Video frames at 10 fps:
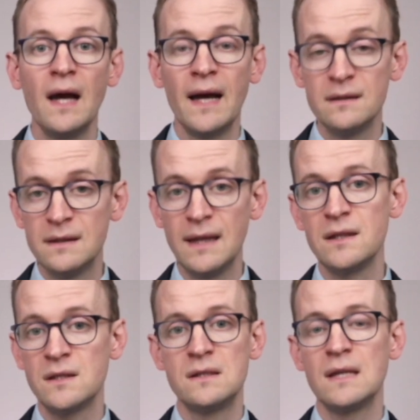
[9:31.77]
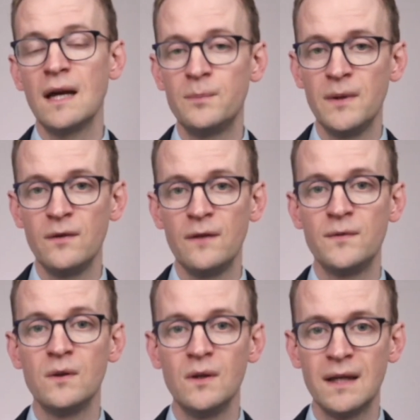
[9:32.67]
And that should help you
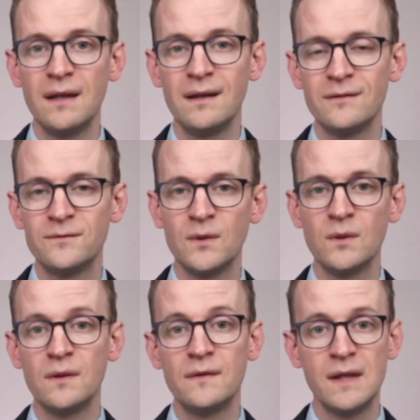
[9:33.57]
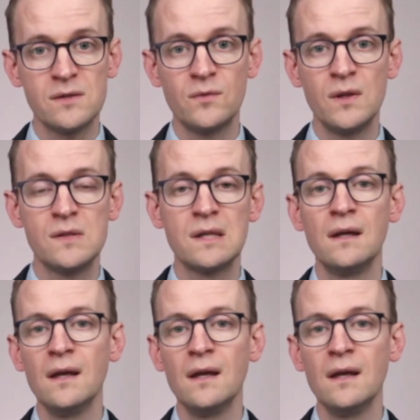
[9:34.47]
if you're looking for this route